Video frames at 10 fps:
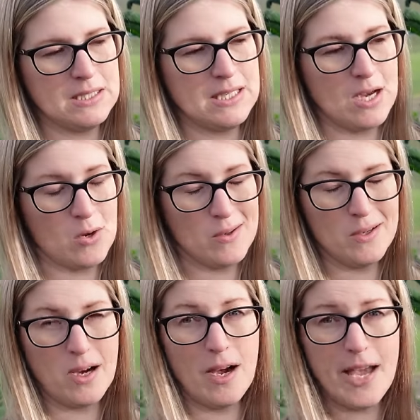Now,
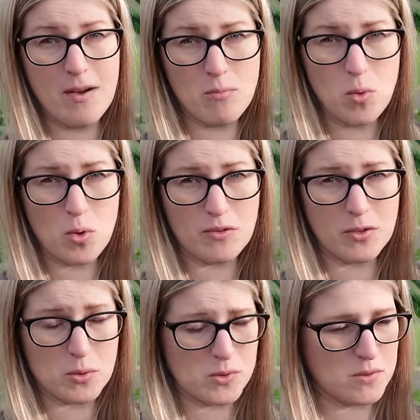I have more of
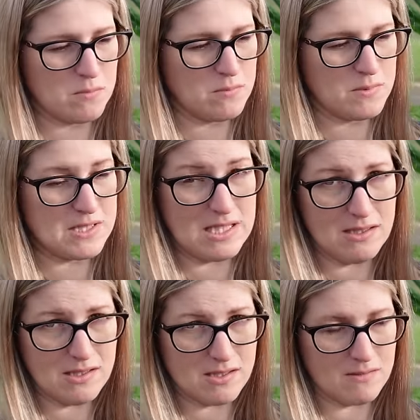those
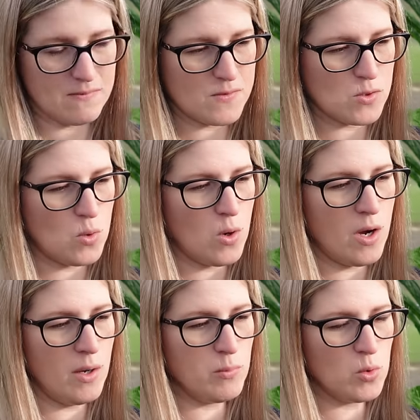seeds, so
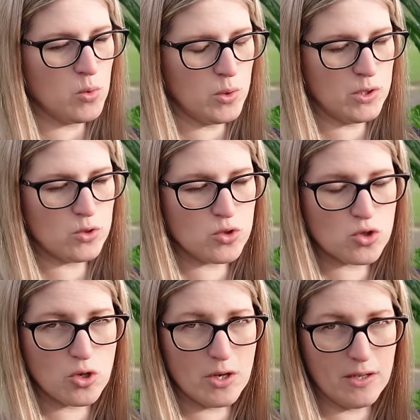I'm going to
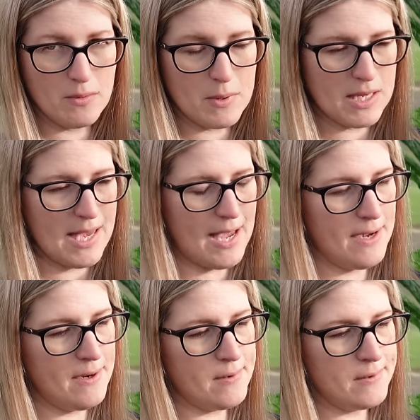try them
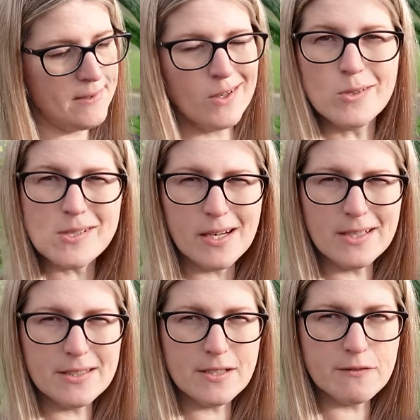again. Now,
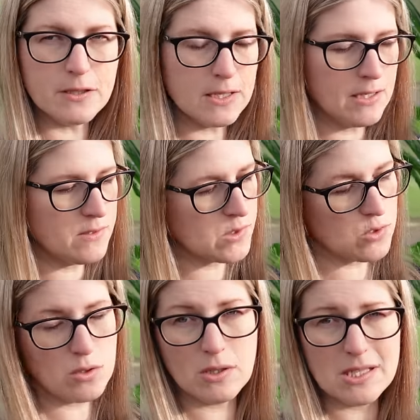slightly differently,
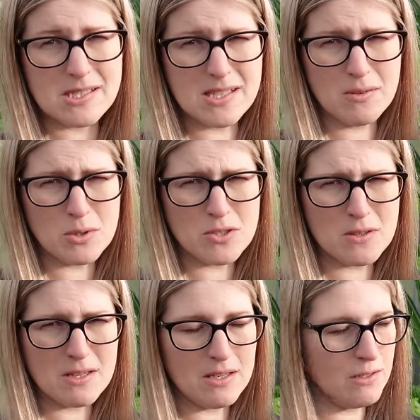so let's see what you
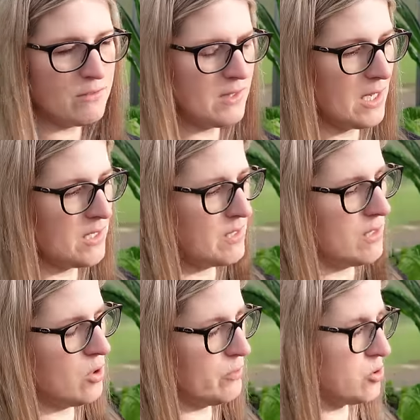think of that
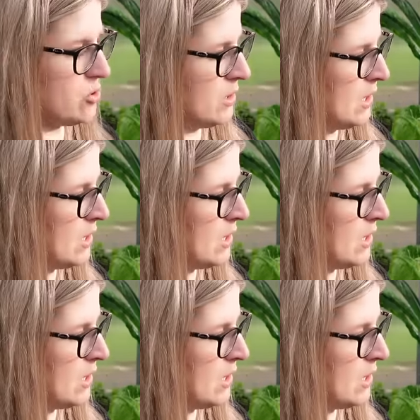option.